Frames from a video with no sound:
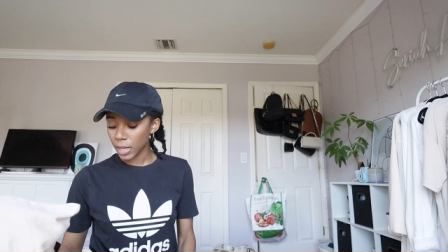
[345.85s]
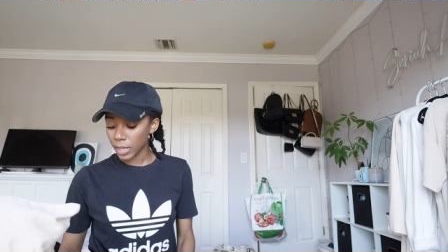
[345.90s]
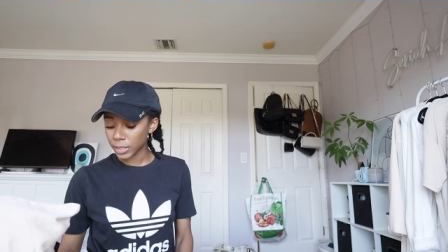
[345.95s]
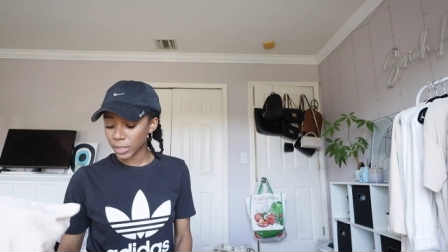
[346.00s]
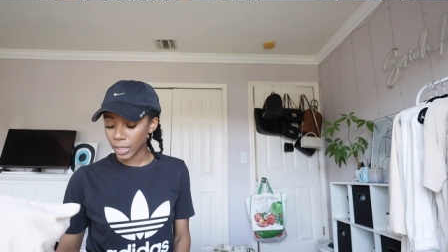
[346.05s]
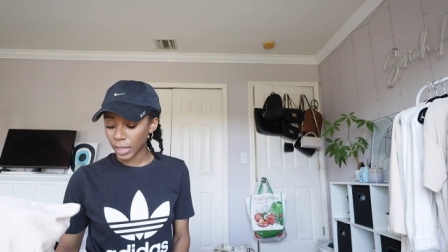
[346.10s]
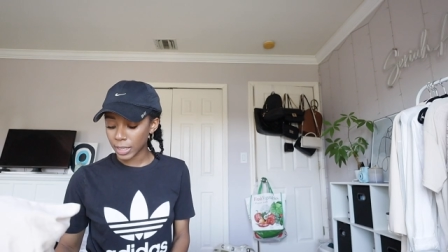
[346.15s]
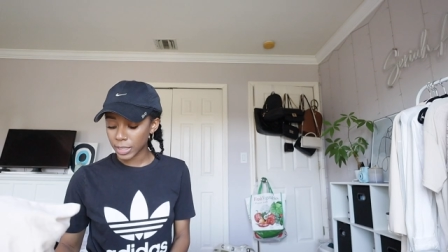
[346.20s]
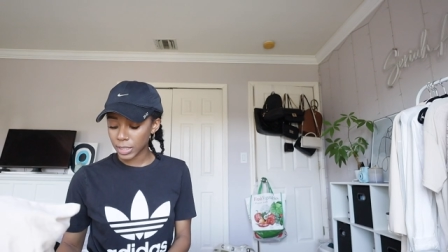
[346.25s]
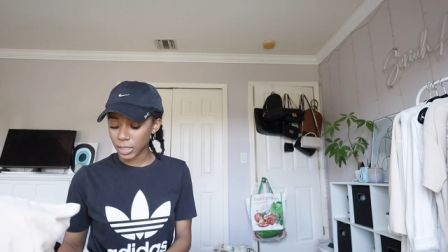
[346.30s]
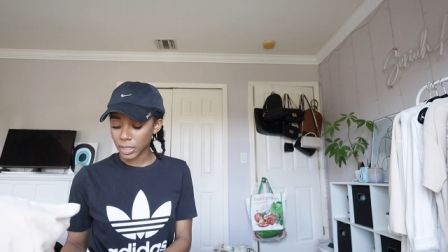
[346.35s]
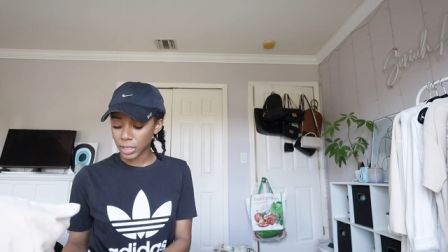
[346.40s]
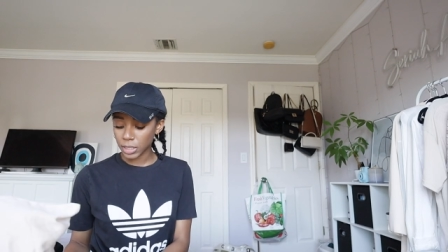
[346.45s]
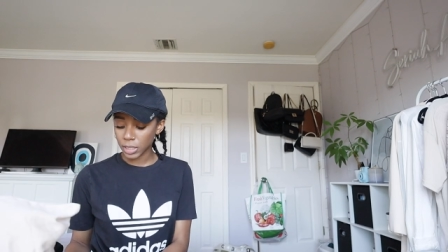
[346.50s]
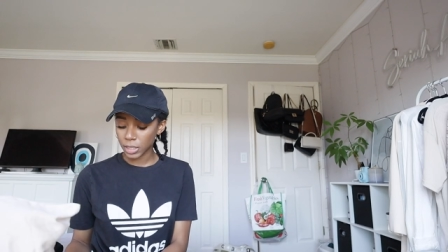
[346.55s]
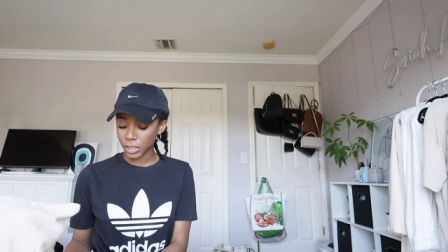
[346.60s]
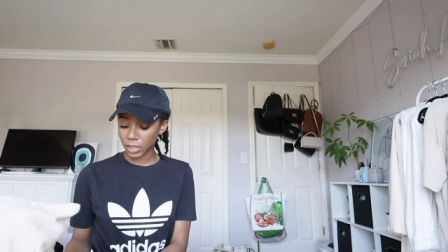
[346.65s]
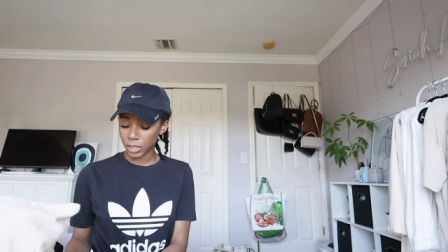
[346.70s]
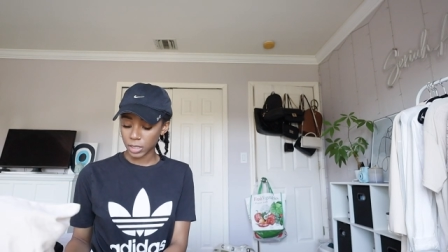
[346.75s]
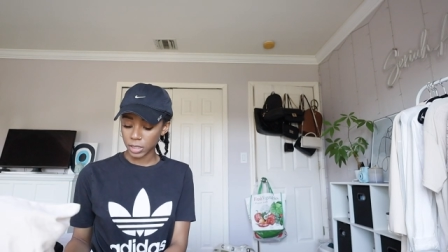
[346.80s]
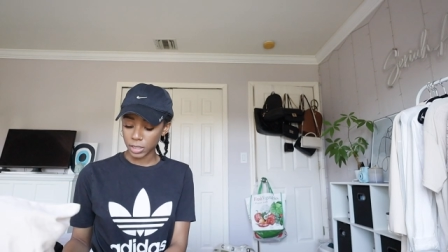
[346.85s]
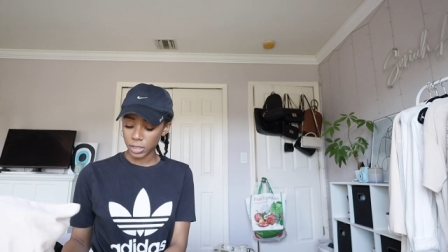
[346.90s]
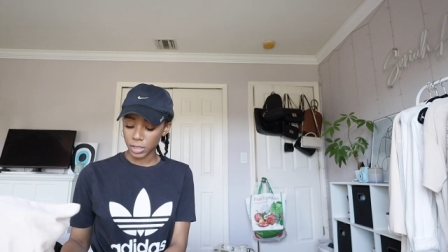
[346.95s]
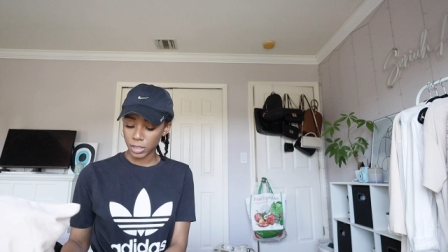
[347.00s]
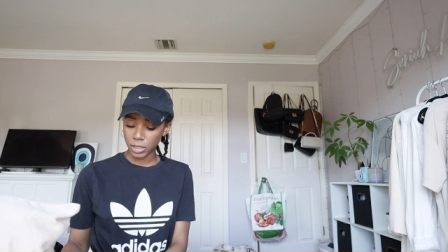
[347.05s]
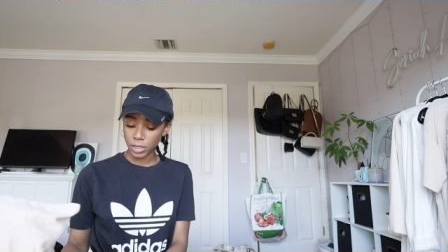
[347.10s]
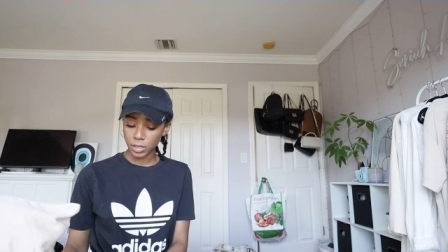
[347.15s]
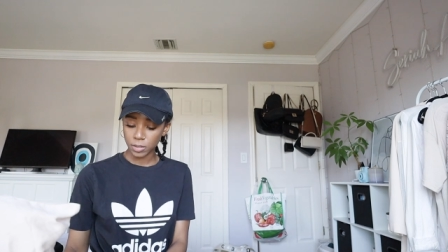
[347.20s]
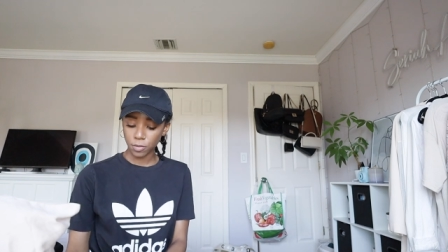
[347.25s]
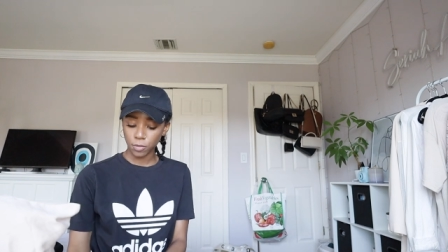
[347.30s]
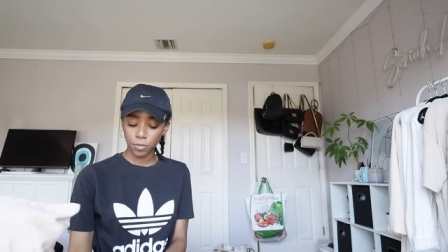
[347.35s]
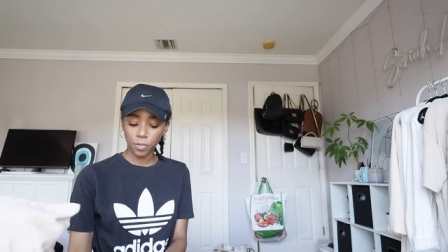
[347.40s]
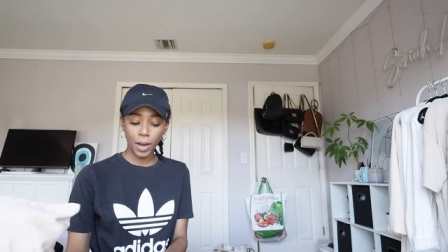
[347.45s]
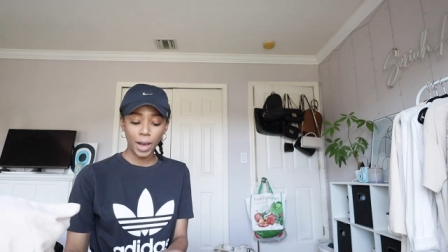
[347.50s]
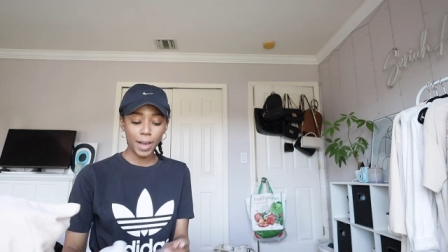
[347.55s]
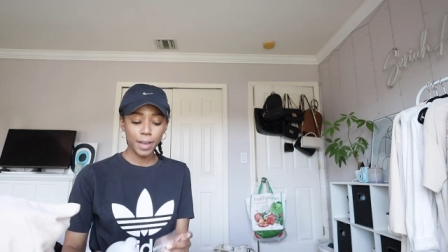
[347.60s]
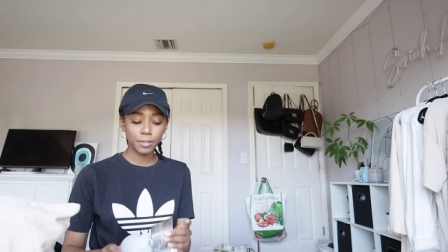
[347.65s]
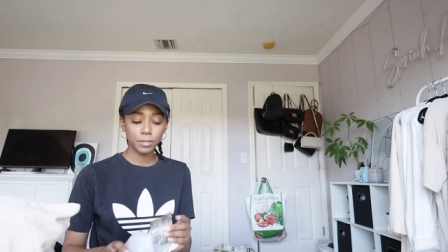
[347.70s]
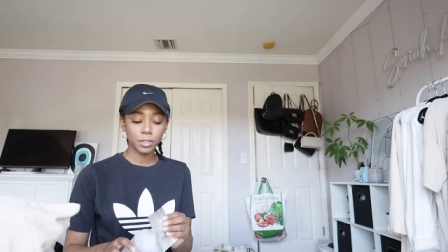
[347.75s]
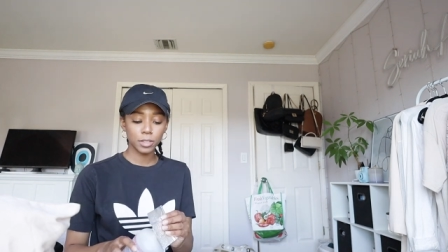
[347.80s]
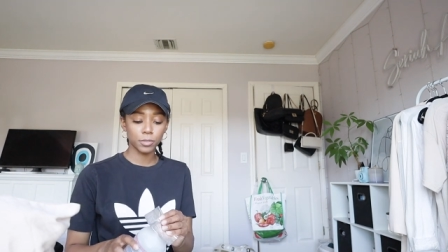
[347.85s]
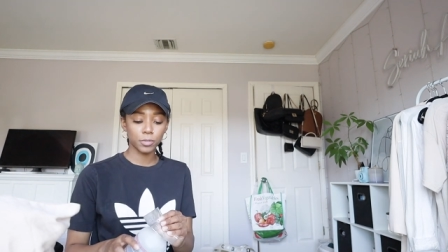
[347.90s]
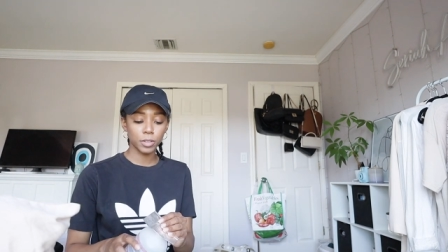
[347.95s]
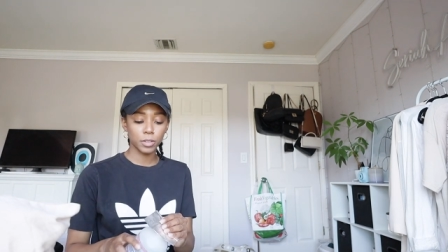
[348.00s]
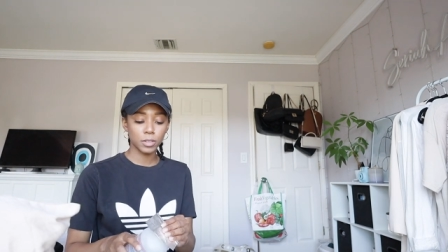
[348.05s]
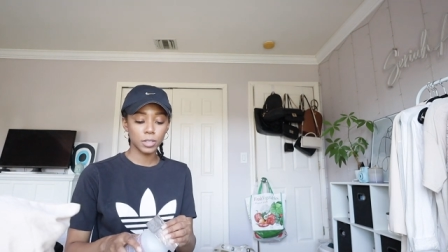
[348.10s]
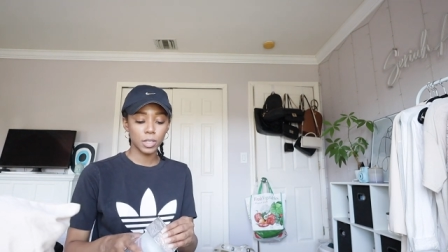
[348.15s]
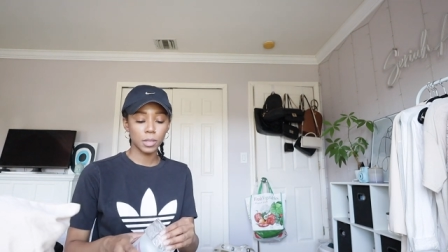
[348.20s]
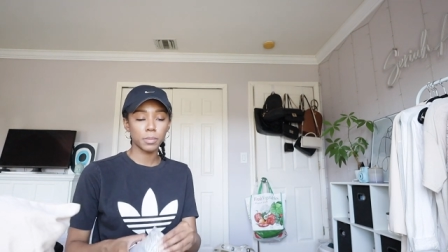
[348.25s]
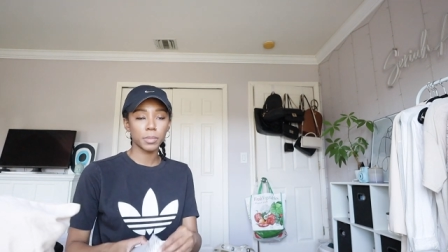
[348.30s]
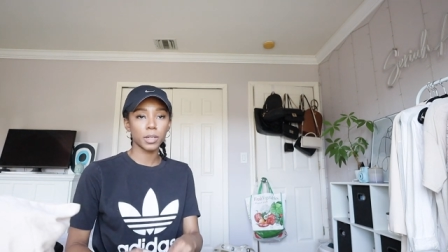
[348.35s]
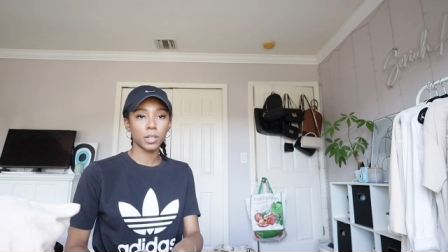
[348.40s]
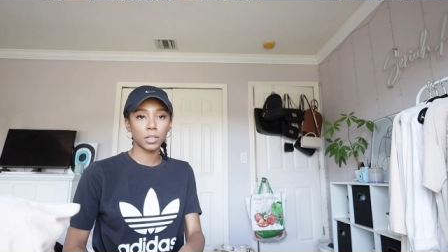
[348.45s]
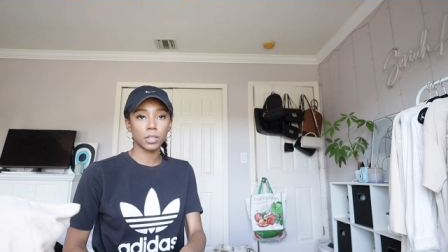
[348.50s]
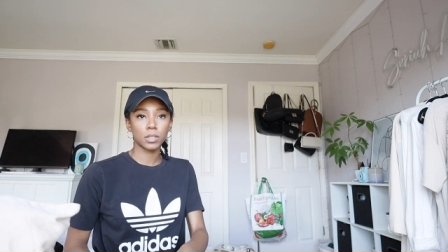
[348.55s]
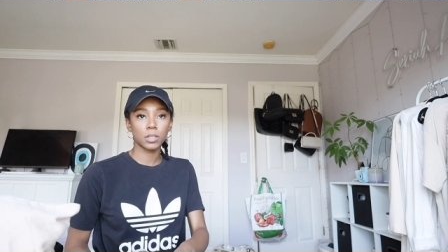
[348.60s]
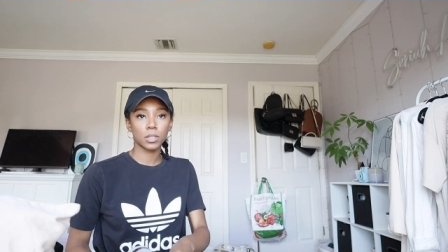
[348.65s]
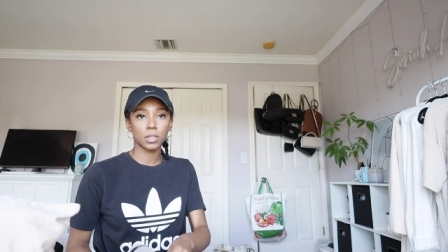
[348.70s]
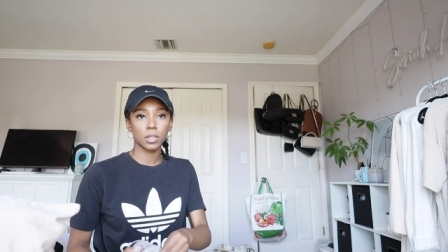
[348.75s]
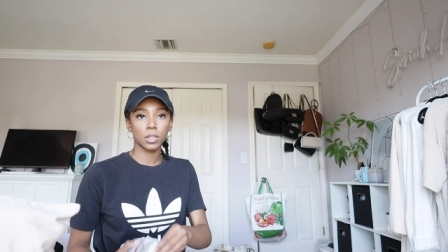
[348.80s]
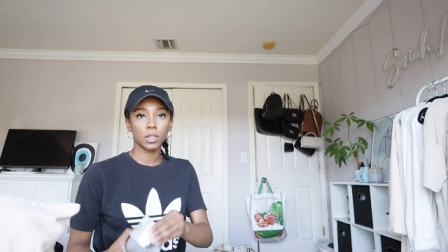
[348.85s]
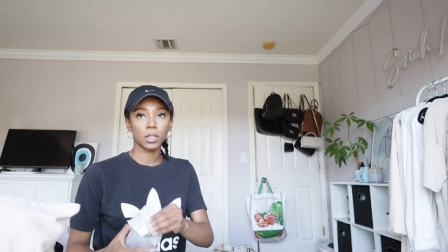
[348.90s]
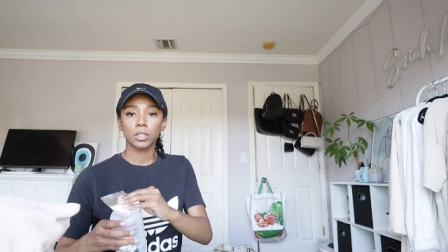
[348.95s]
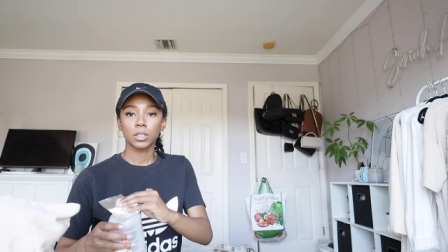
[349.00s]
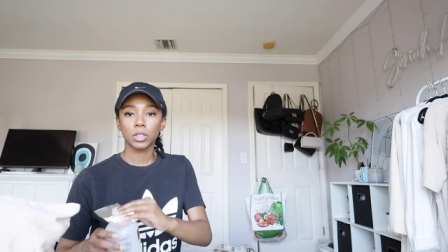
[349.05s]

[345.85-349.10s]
It says 5 to 15 minutes.